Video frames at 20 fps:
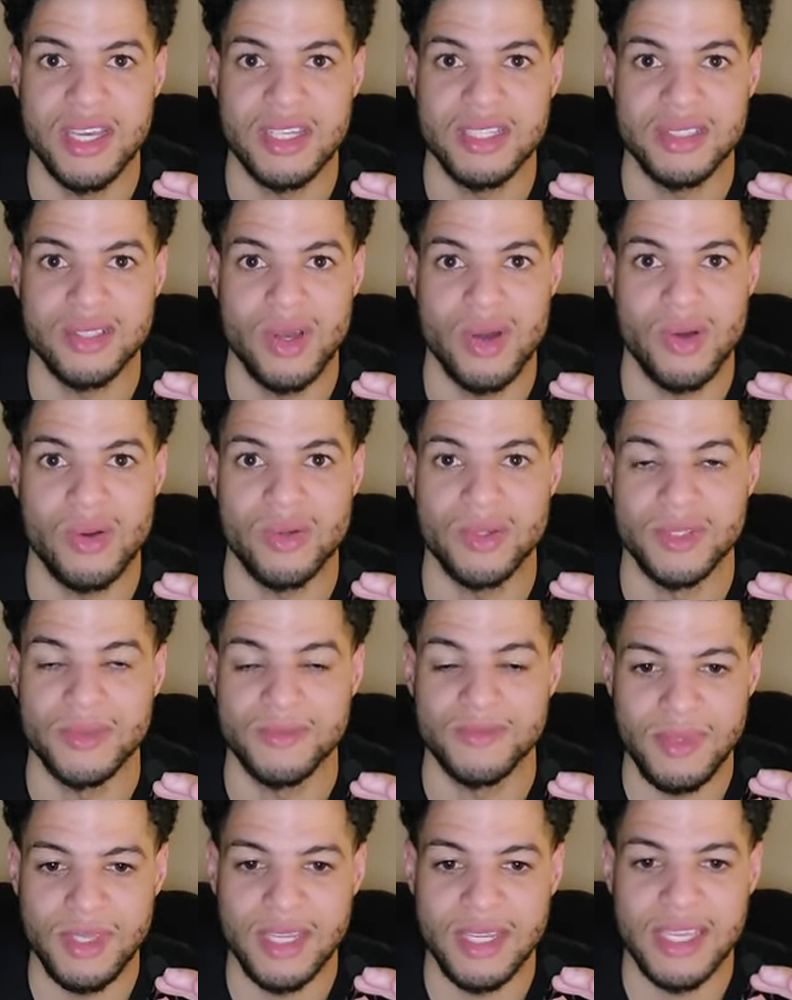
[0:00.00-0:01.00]
So
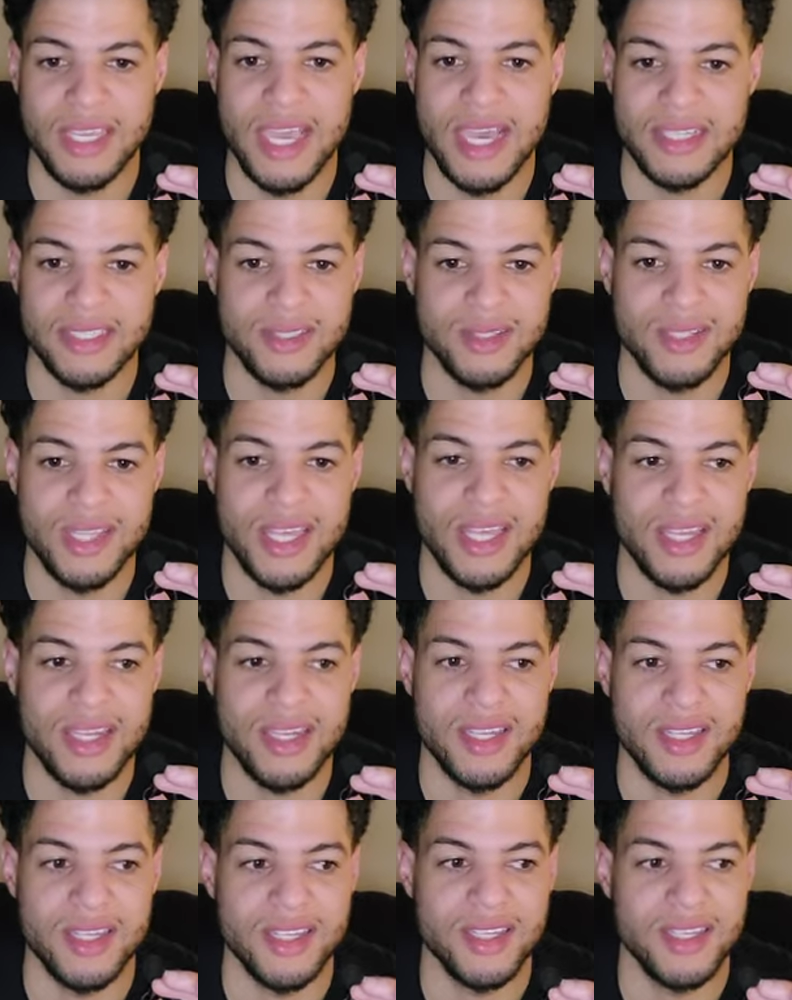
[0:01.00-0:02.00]
yeah, so
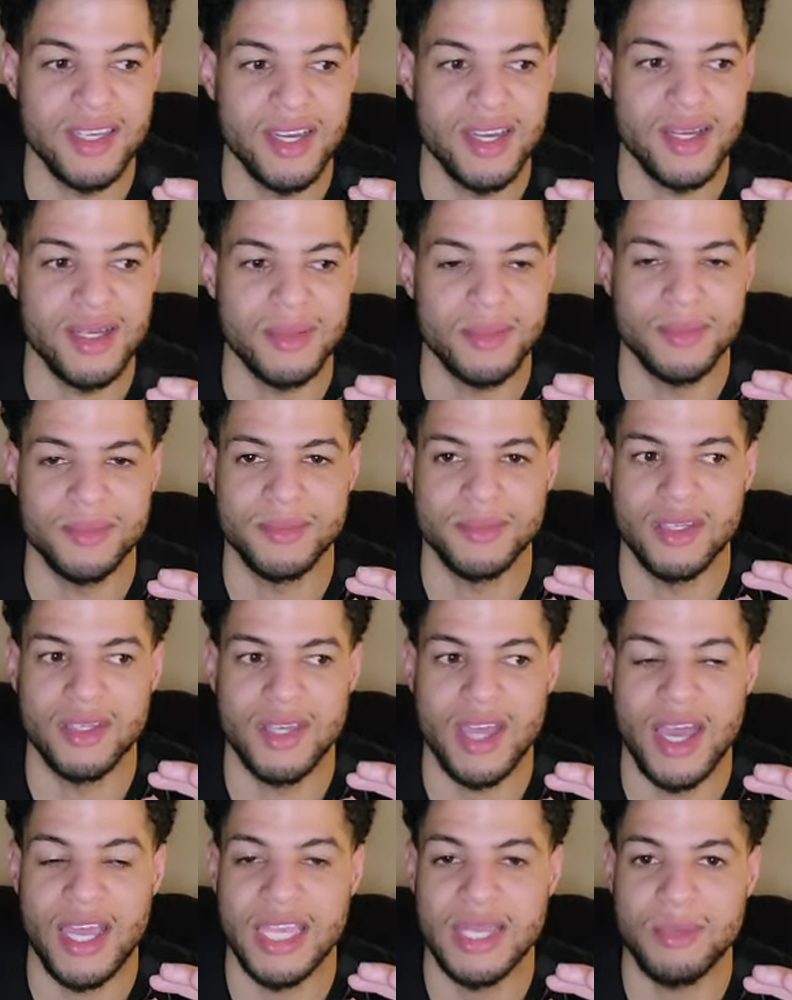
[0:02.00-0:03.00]
then um,
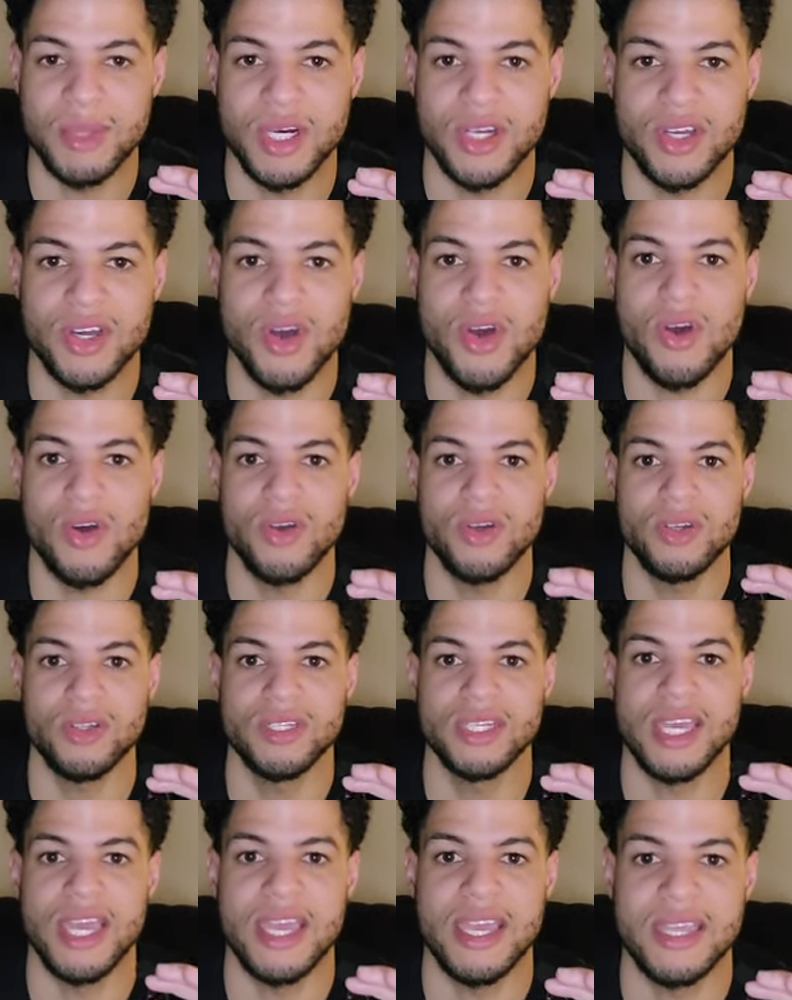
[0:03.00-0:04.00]
got him on a call
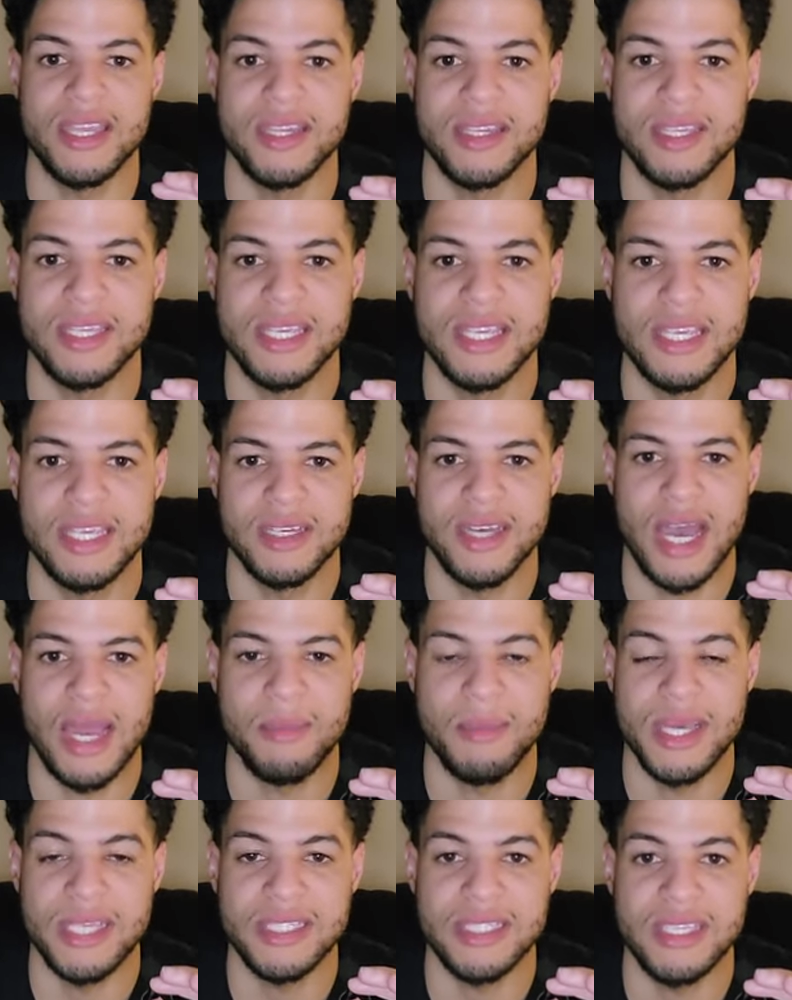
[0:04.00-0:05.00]
and I
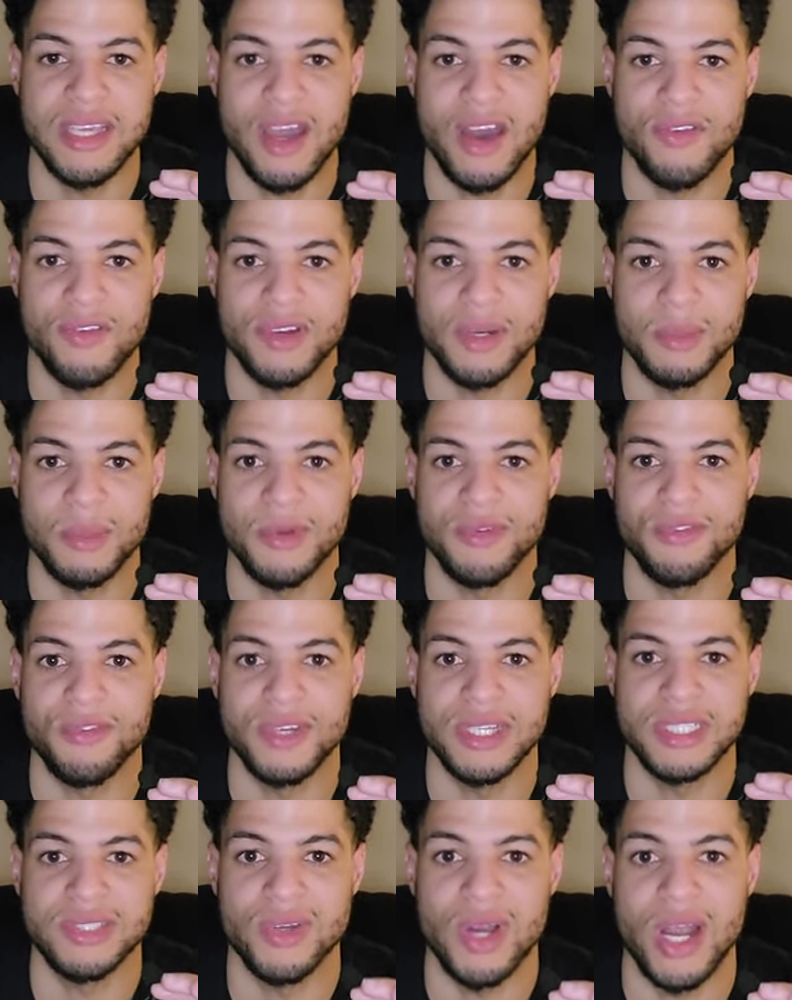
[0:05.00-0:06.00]
basically offered him a
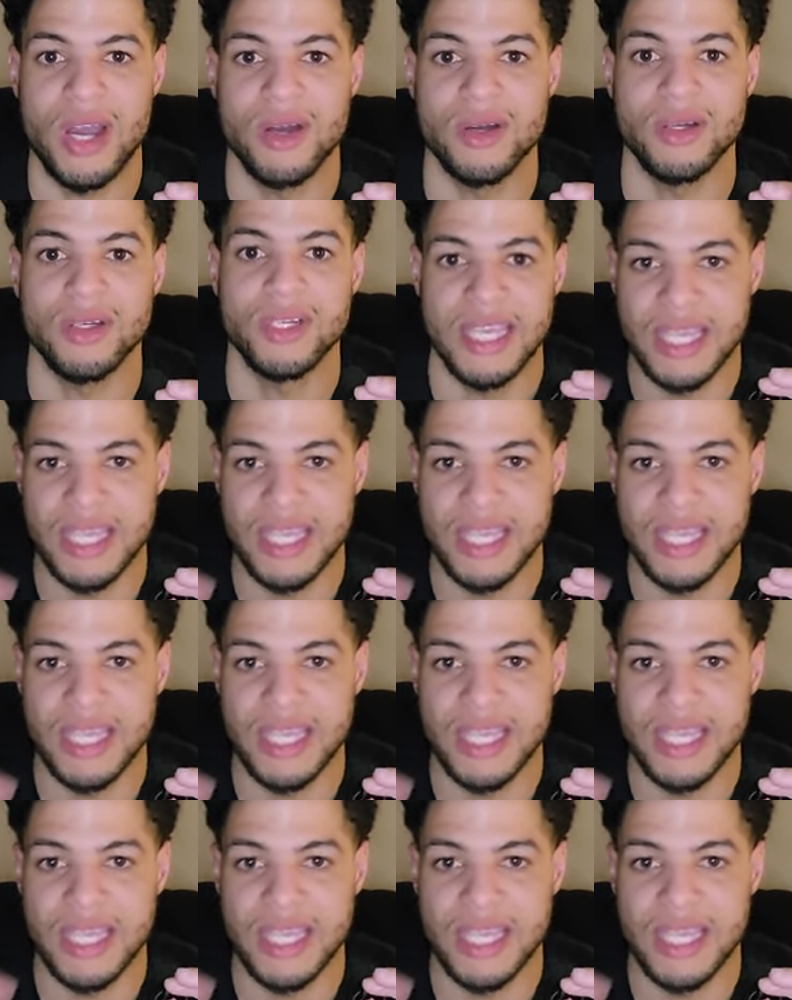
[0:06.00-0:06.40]
free trial.